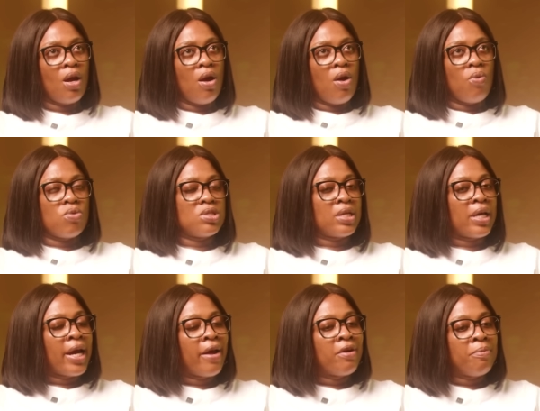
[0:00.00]
was
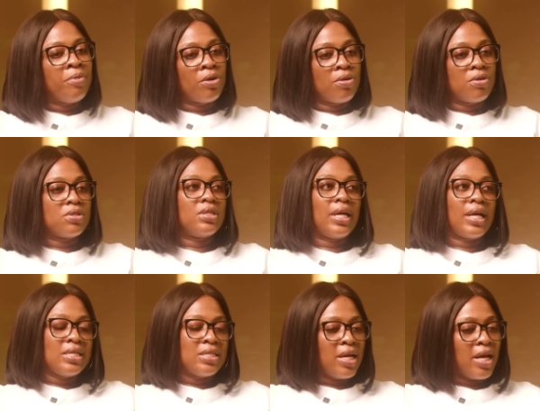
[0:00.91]
scary because, like I
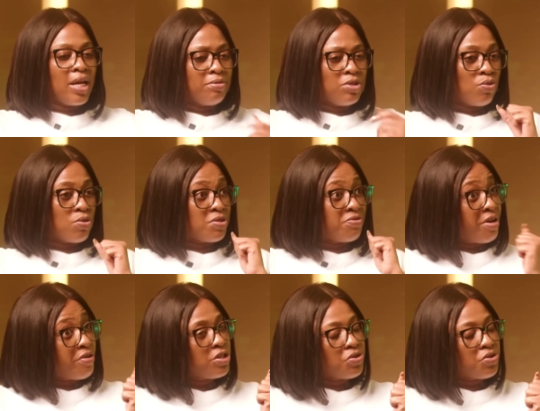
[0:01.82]
said, she was
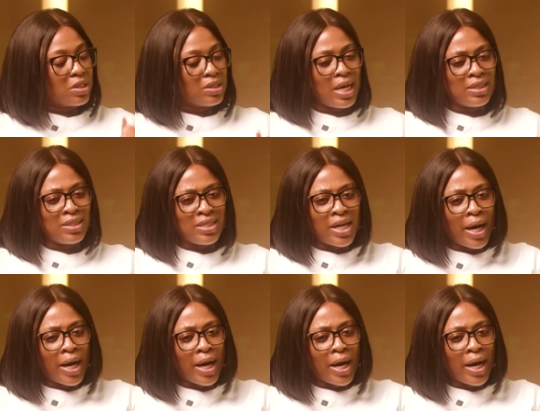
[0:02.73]
very strict at the time.